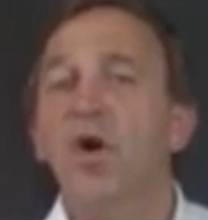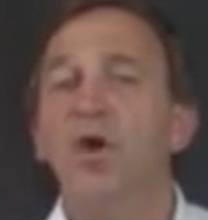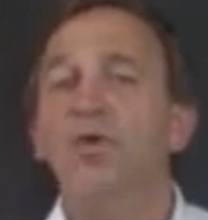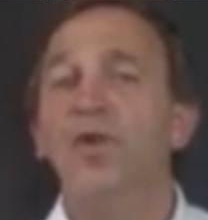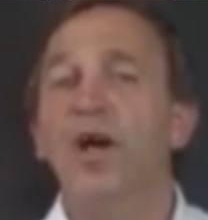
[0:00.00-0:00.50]

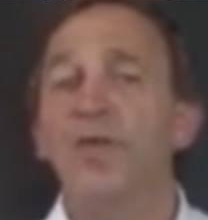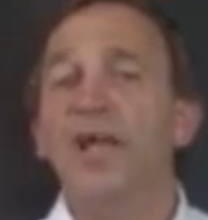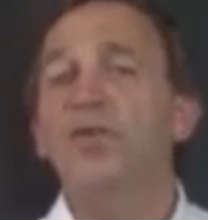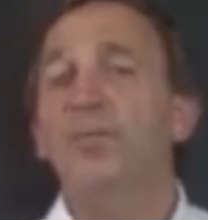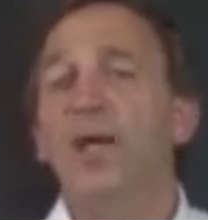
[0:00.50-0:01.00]
on
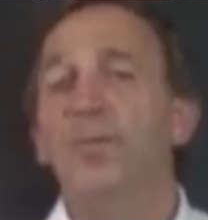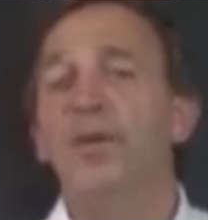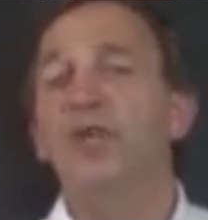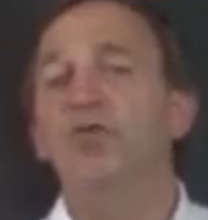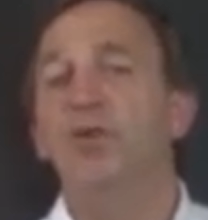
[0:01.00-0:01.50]
direct
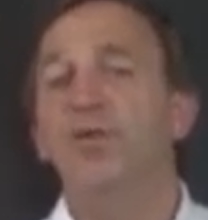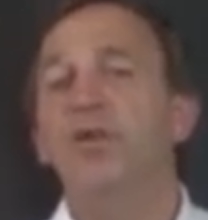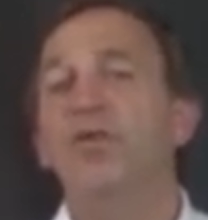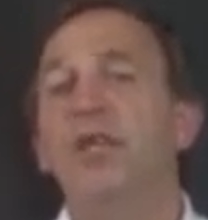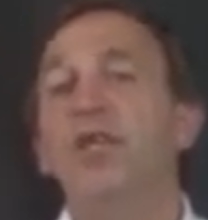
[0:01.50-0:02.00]
palpation of
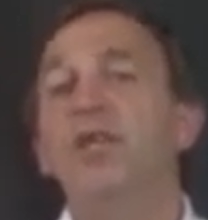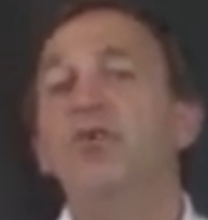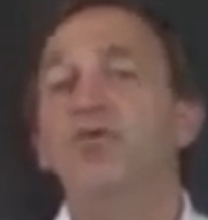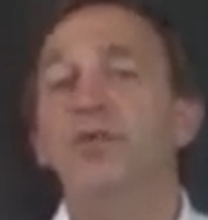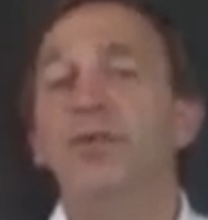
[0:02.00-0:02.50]
this linear
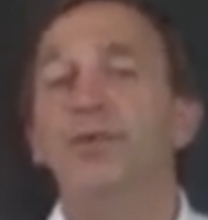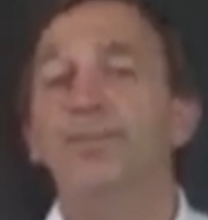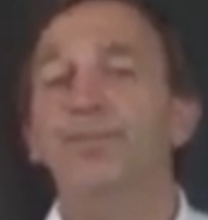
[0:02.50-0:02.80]
joint.